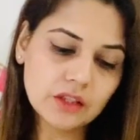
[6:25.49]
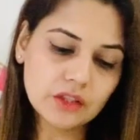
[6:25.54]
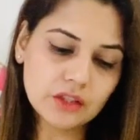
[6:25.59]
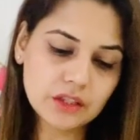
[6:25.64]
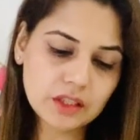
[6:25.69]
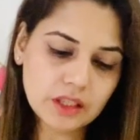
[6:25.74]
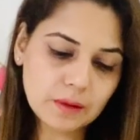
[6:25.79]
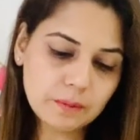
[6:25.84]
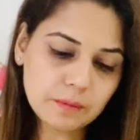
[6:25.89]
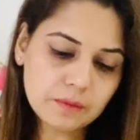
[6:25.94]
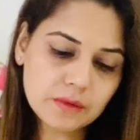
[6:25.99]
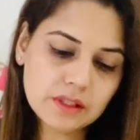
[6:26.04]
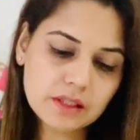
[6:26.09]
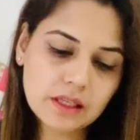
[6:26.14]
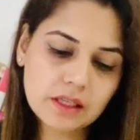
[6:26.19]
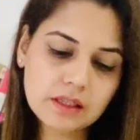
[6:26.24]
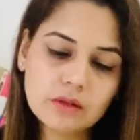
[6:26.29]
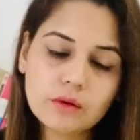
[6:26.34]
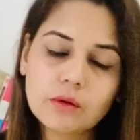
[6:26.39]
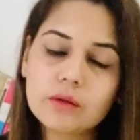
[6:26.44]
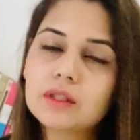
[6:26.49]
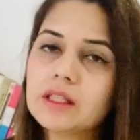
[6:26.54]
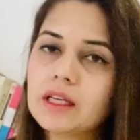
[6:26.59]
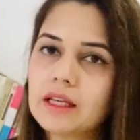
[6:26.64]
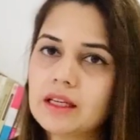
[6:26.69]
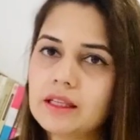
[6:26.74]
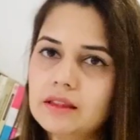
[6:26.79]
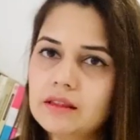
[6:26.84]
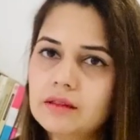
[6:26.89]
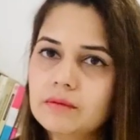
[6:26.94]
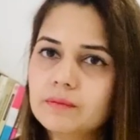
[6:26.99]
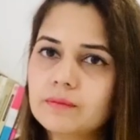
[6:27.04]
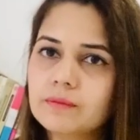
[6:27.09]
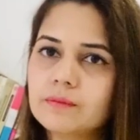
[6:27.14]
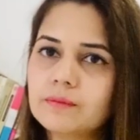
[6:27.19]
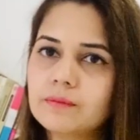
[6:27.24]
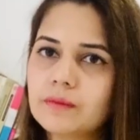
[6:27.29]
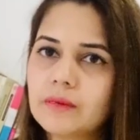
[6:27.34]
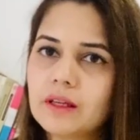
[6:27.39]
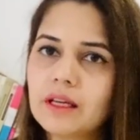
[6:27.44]
J'aime cet hôtel.
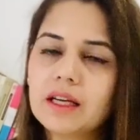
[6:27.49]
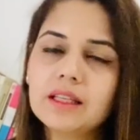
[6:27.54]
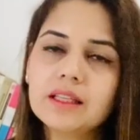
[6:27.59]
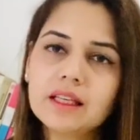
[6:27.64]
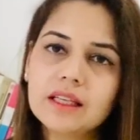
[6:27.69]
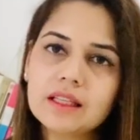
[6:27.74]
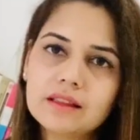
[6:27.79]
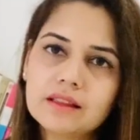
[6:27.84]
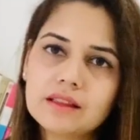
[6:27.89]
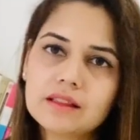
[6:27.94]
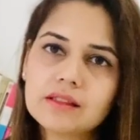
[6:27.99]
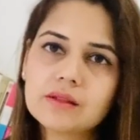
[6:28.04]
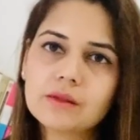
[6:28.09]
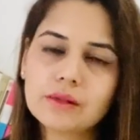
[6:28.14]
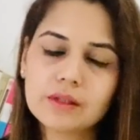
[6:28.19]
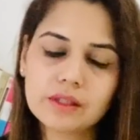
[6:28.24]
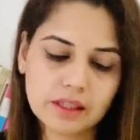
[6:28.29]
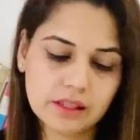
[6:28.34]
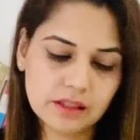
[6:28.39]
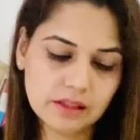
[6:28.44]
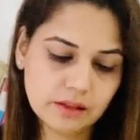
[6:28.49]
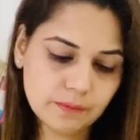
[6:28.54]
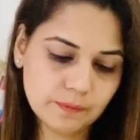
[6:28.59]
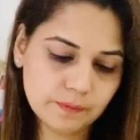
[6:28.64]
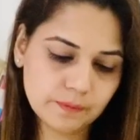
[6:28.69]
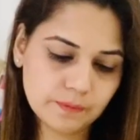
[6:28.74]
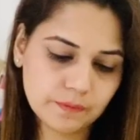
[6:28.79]
I like this hotel.